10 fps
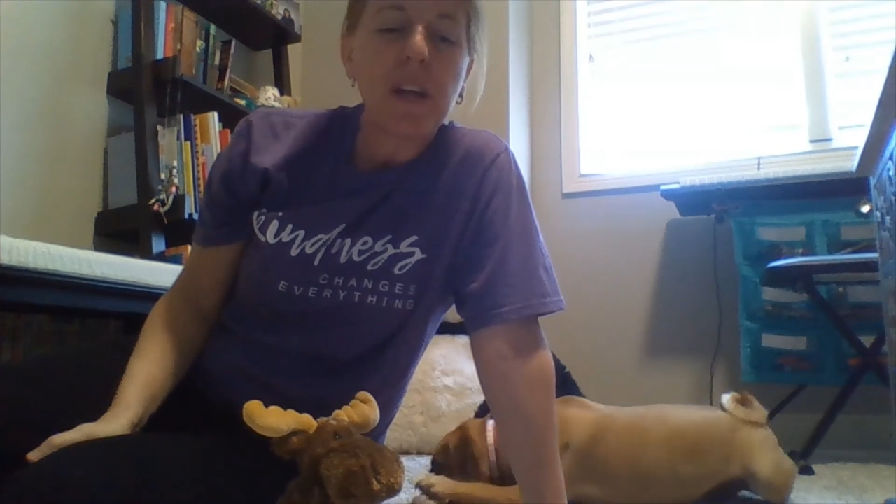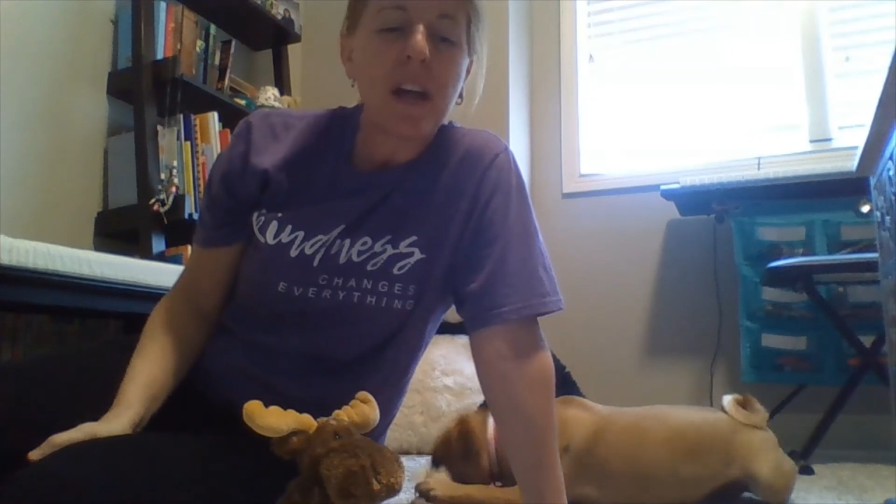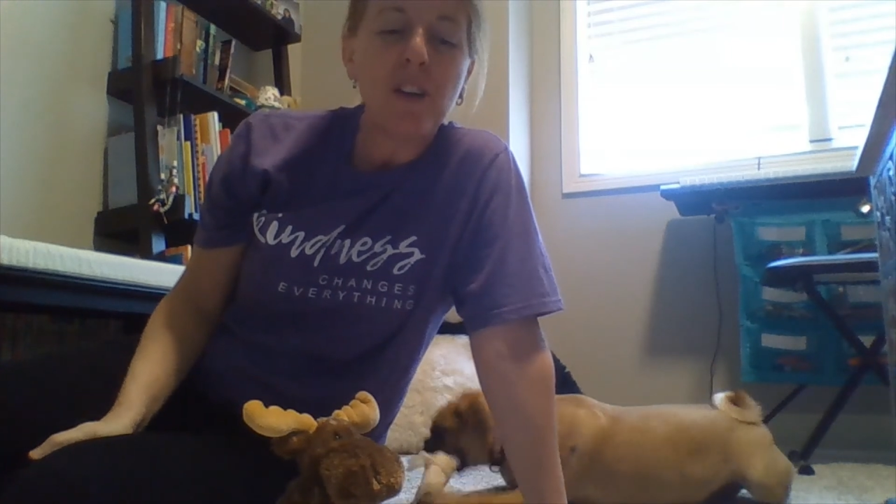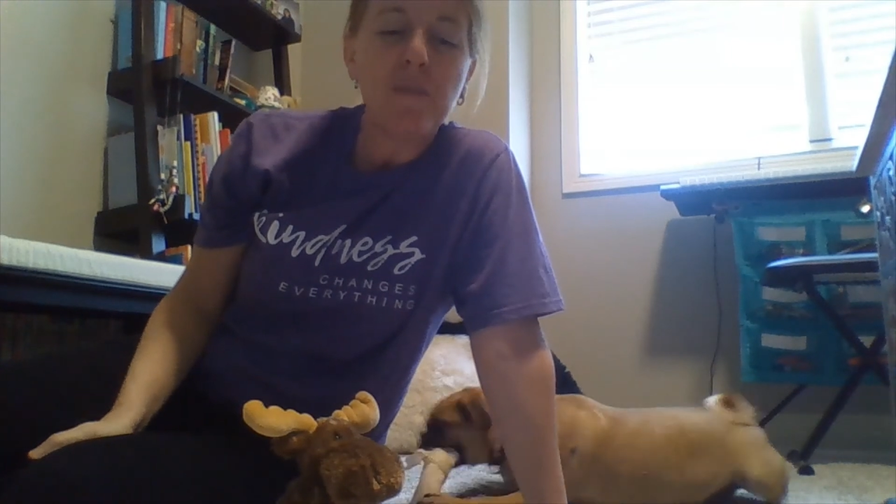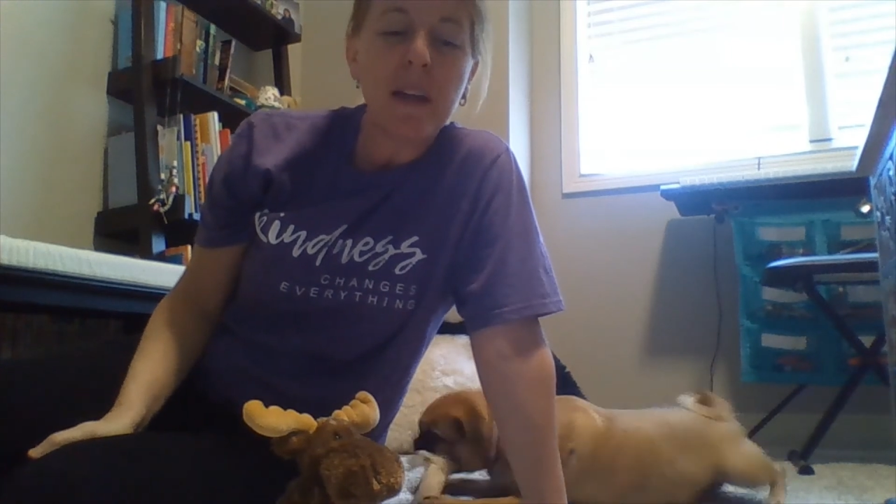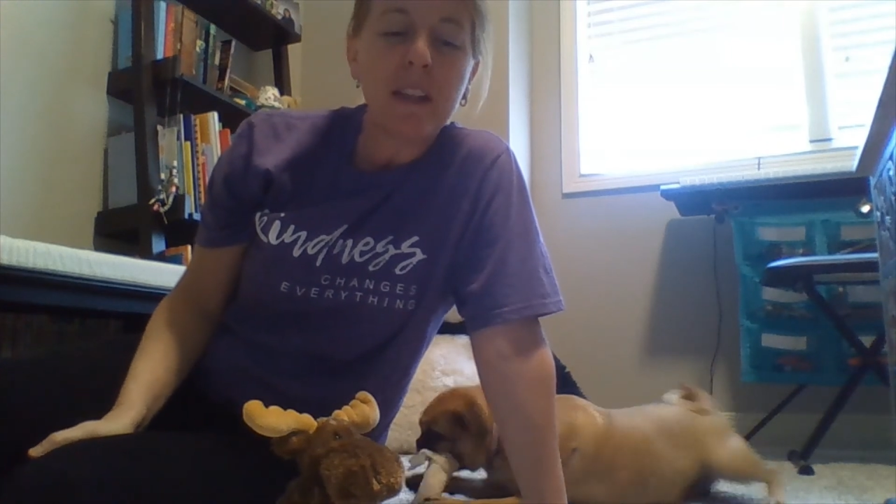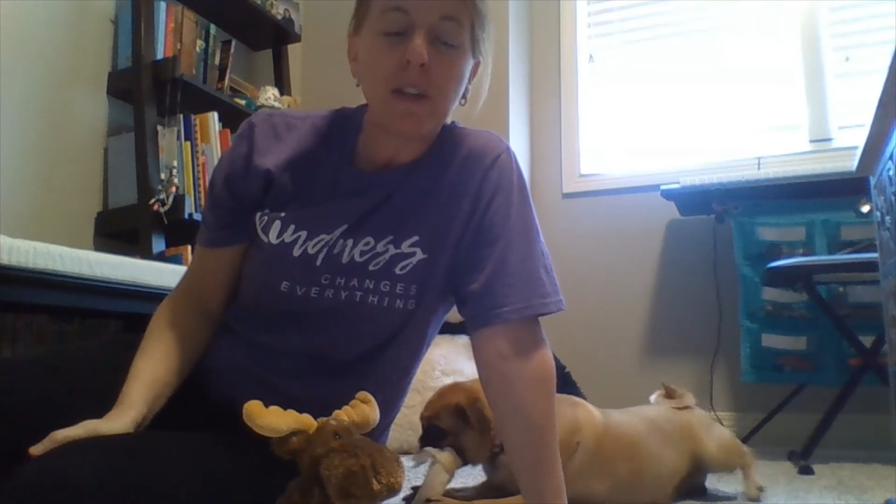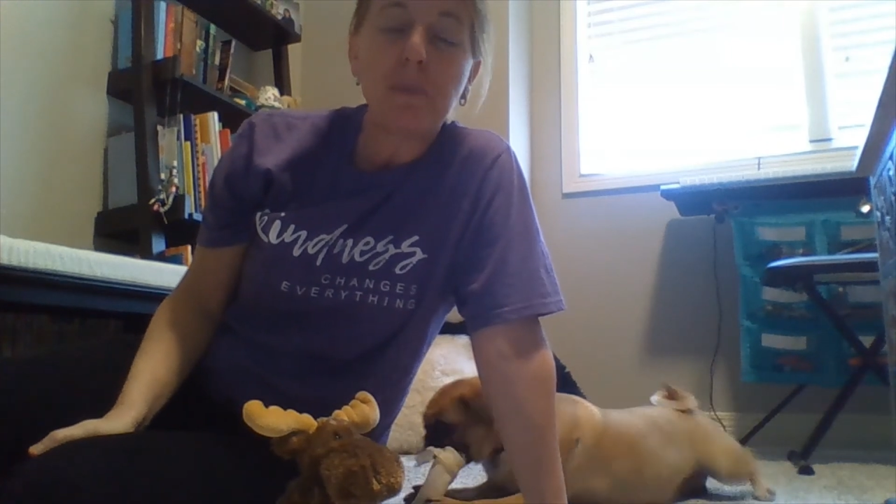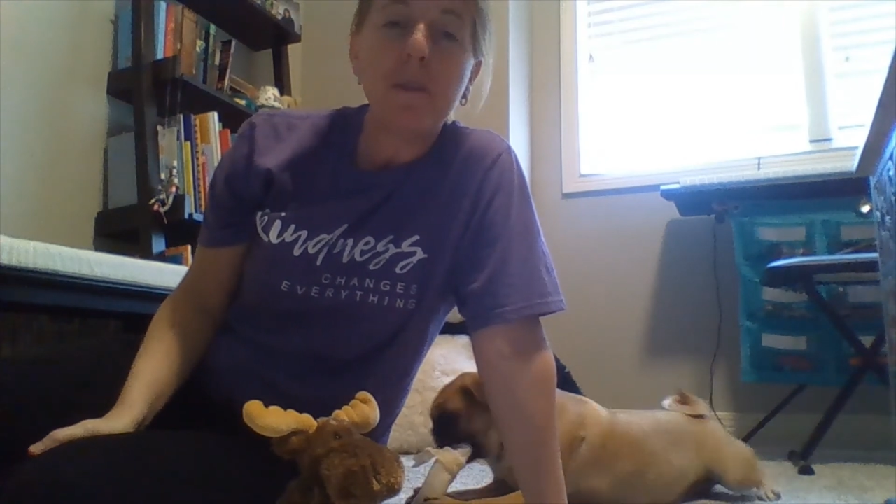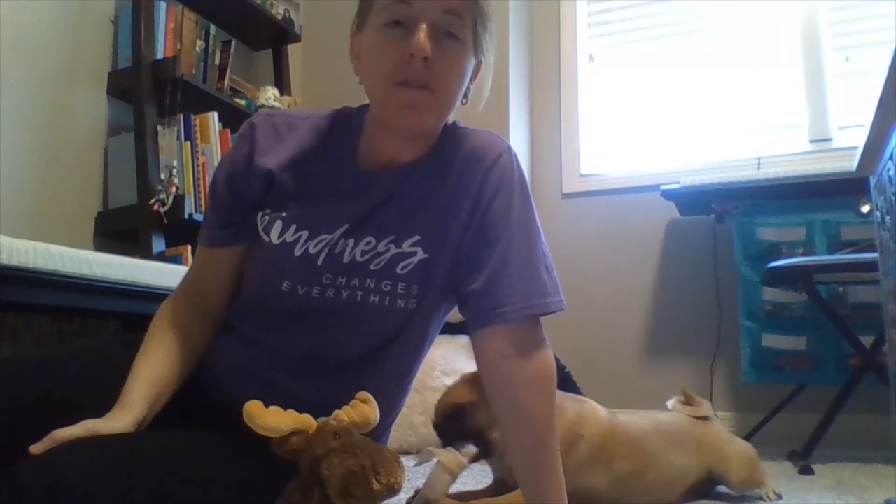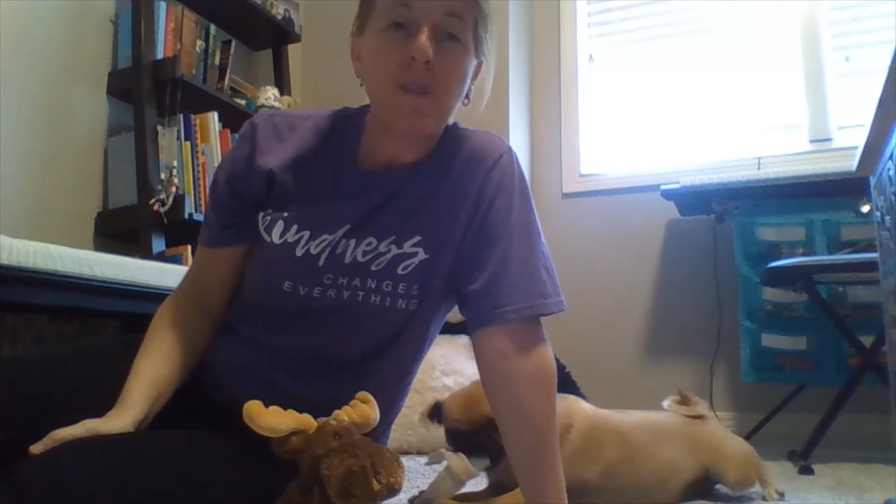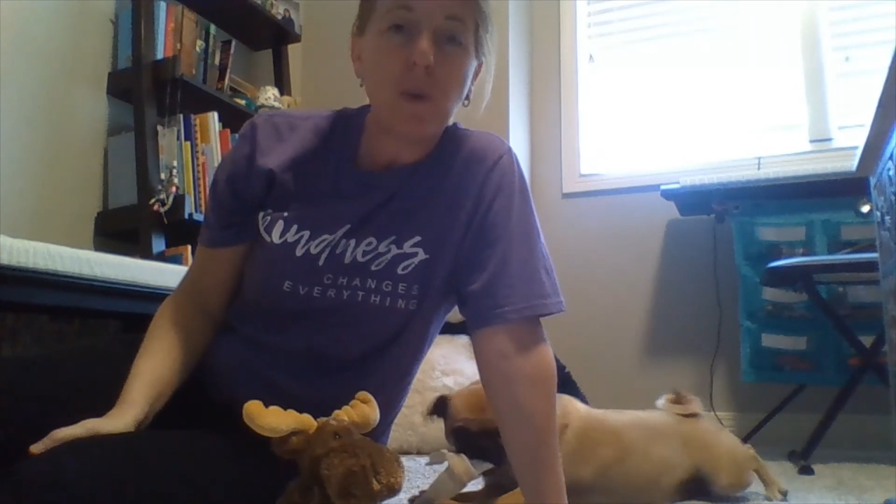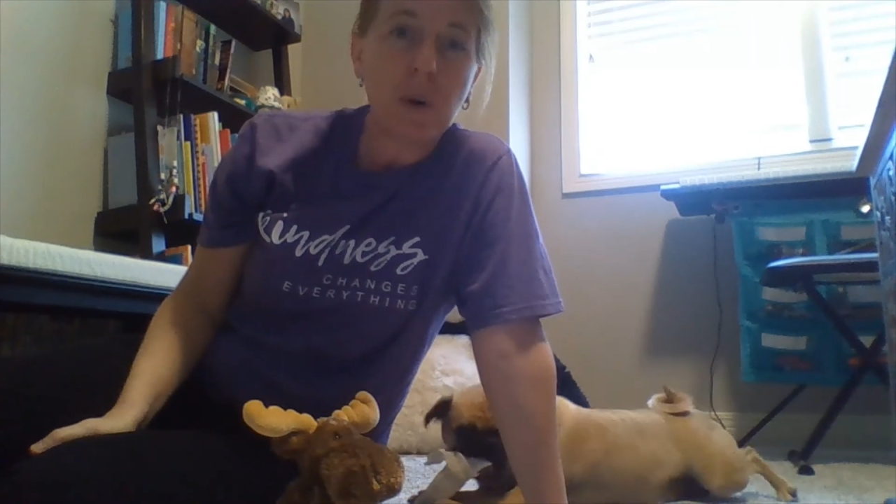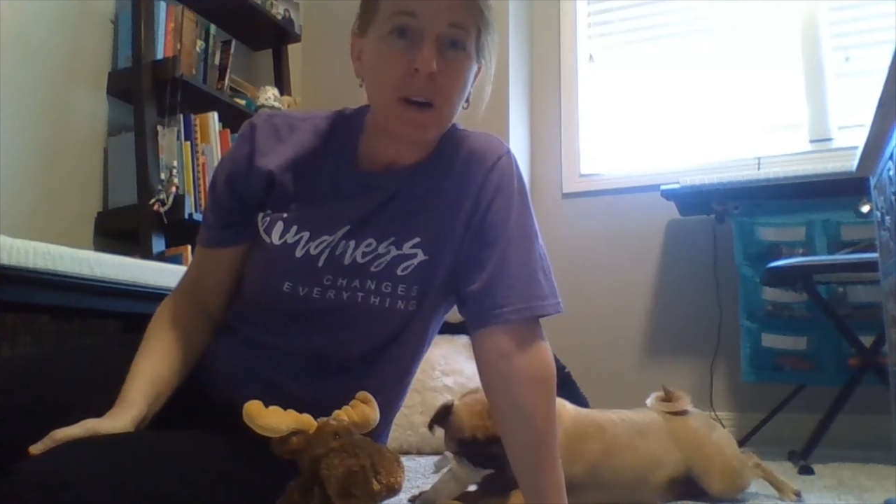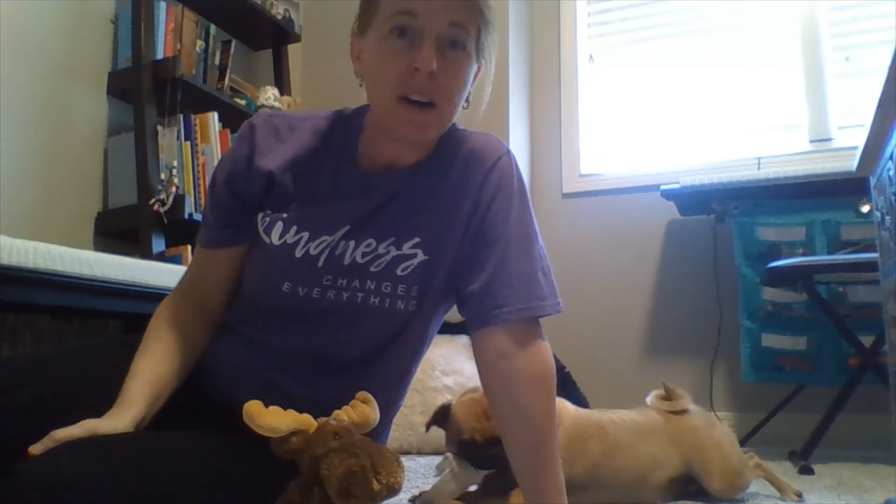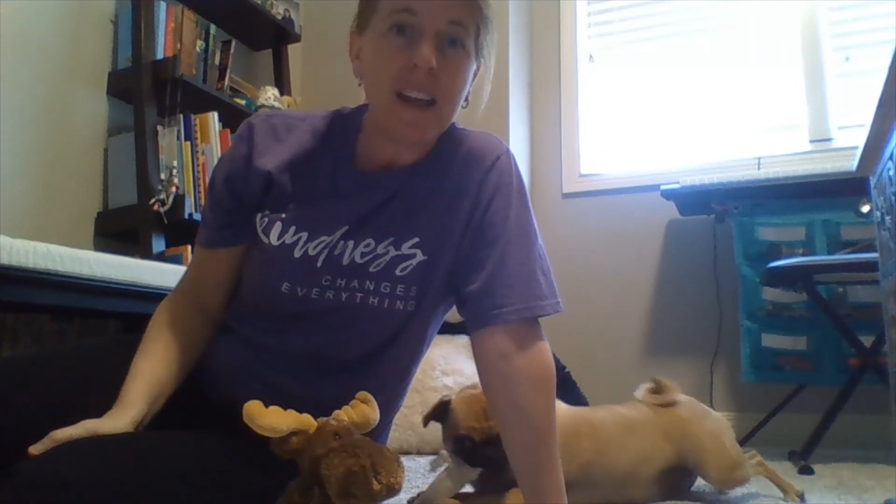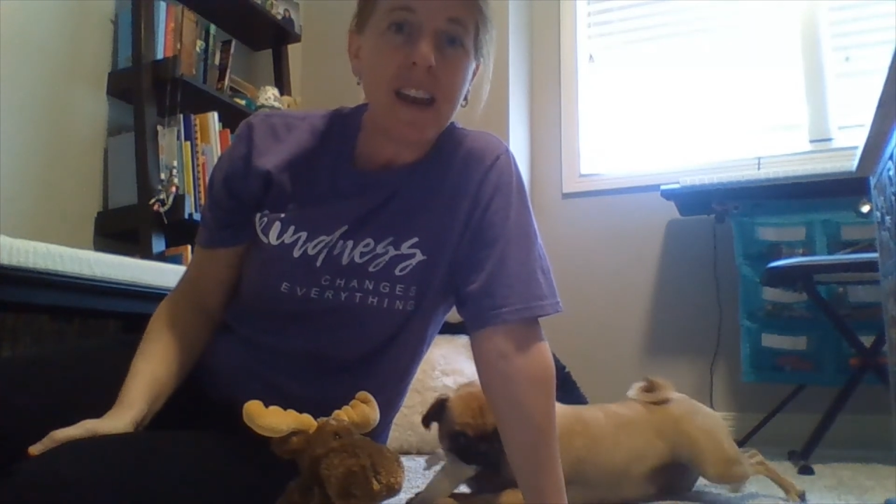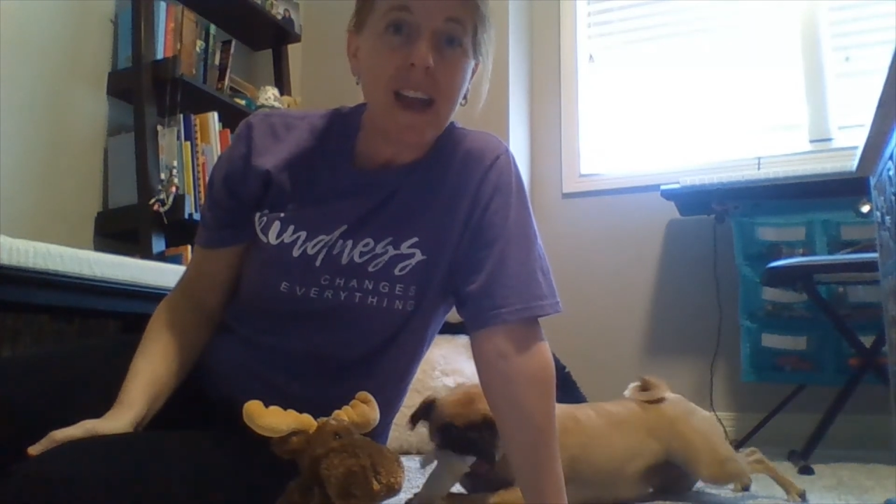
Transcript: how you might look before and